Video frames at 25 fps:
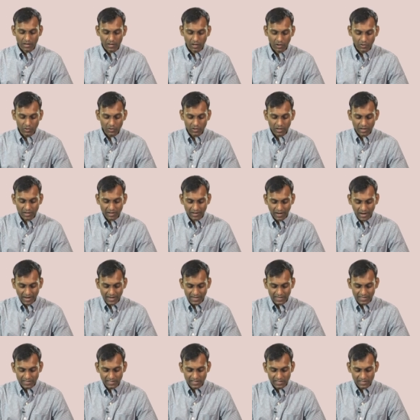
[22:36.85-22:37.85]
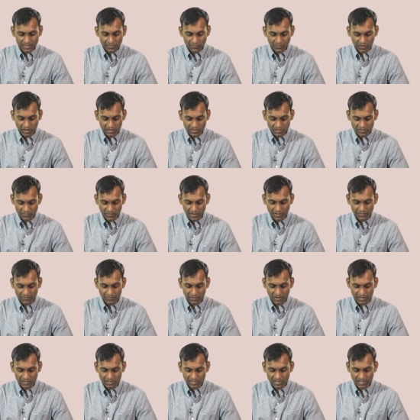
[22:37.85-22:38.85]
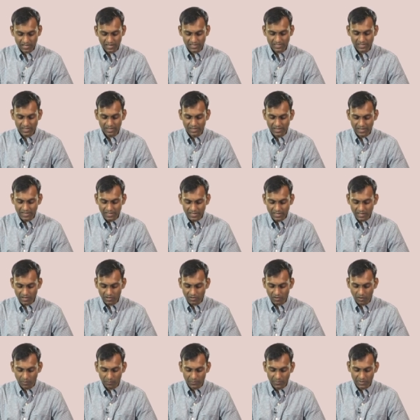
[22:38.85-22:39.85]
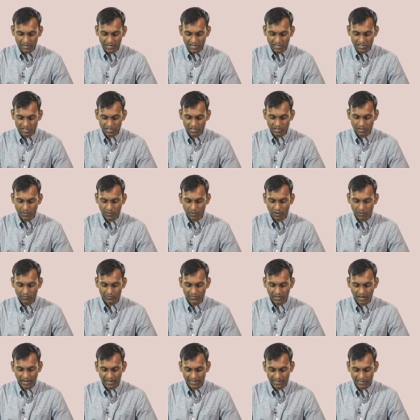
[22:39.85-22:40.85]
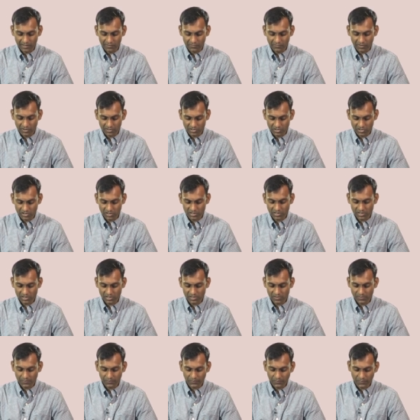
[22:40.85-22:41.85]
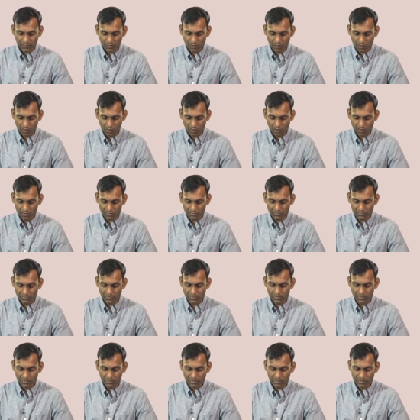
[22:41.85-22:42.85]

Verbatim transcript: Now you can write this wave function as a linear combination of the eigenfunctions of